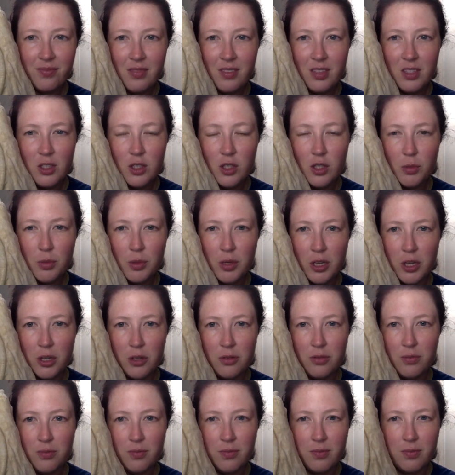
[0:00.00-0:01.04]
Super
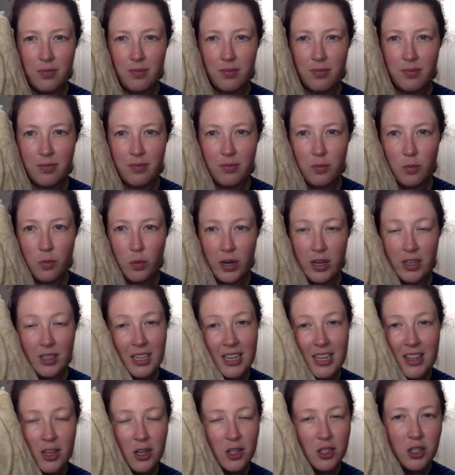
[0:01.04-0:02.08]
cute.
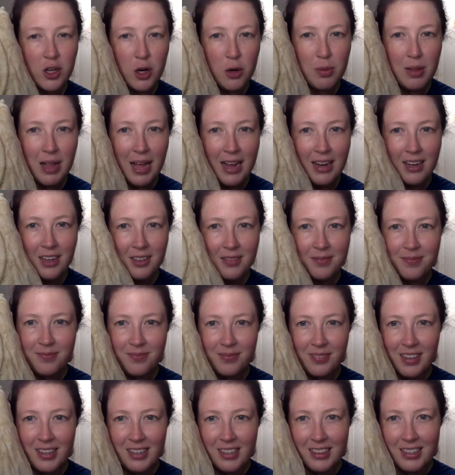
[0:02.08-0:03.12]
Weirdly, there's no black
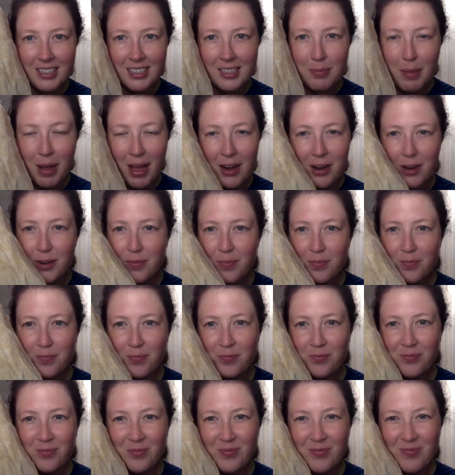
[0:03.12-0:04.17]
in this pattern.
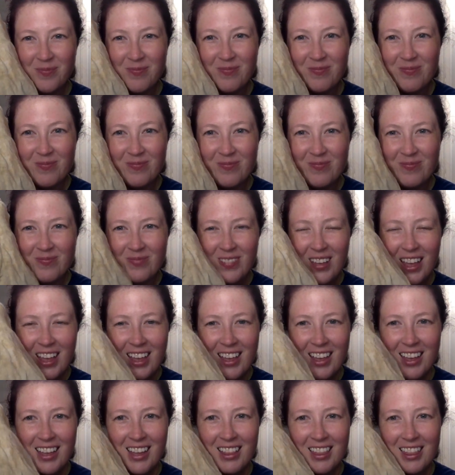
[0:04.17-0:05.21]

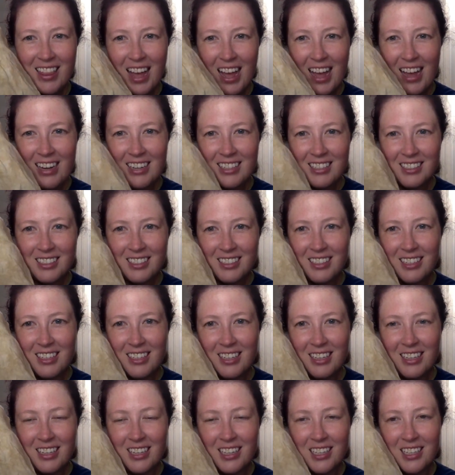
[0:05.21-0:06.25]
That
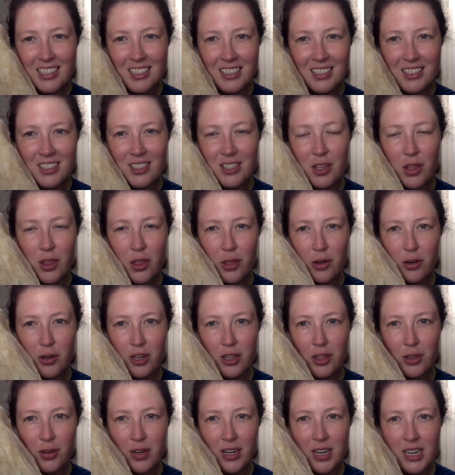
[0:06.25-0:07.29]
is
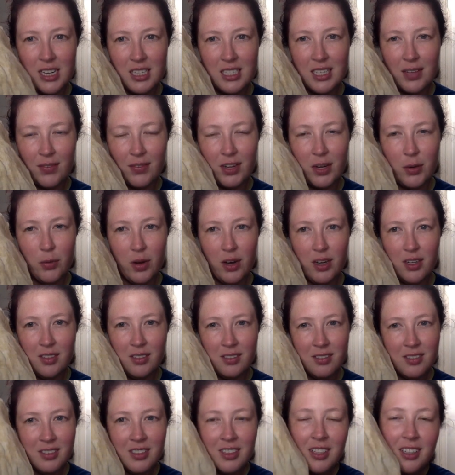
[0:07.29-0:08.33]
33.71.
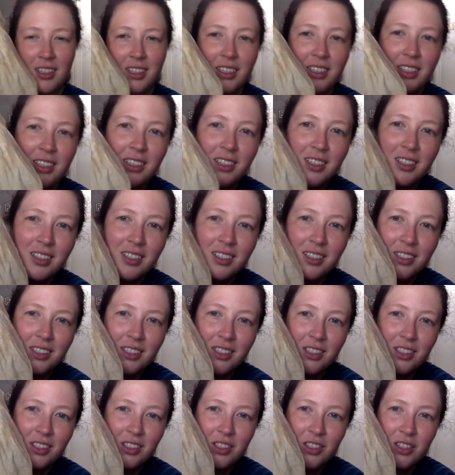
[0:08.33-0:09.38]

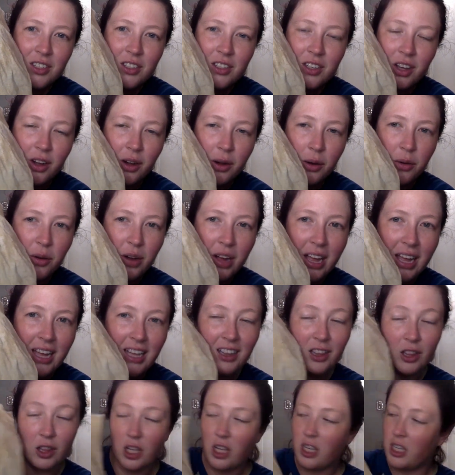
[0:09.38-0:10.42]
So it
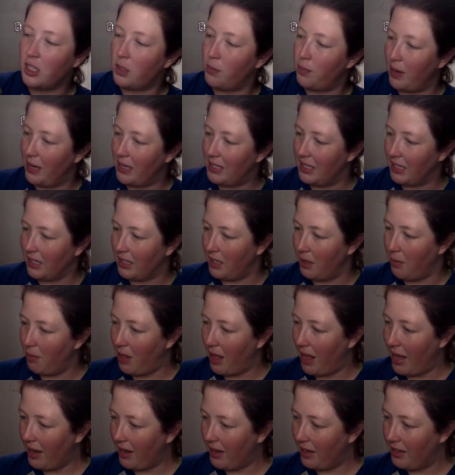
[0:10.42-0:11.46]
looks basically
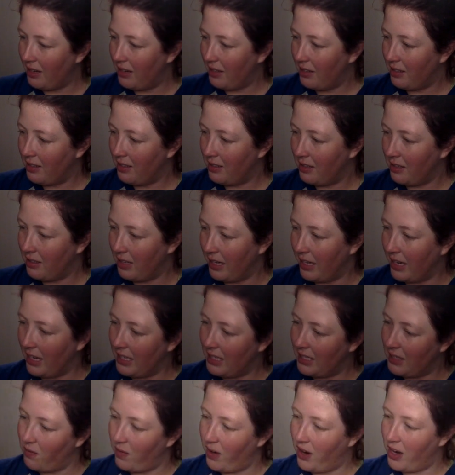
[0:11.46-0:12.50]
black. Like,
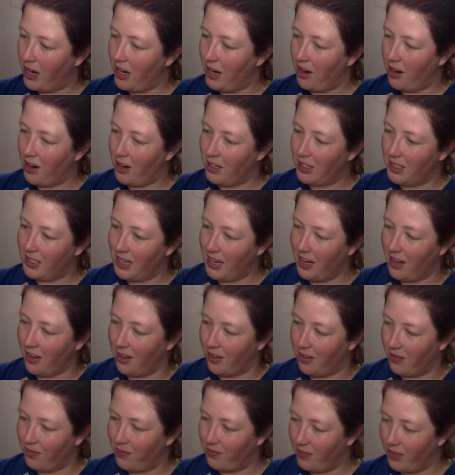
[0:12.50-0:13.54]
it's very hard to
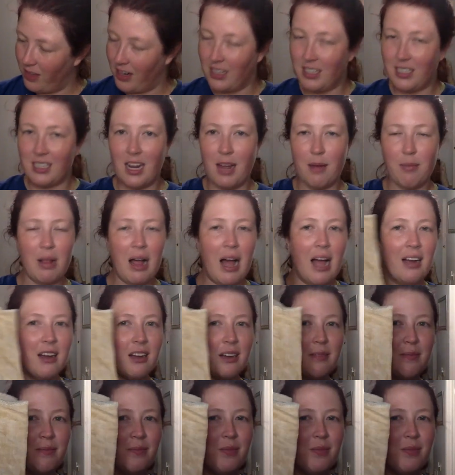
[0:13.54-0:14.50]
tell that it's not black.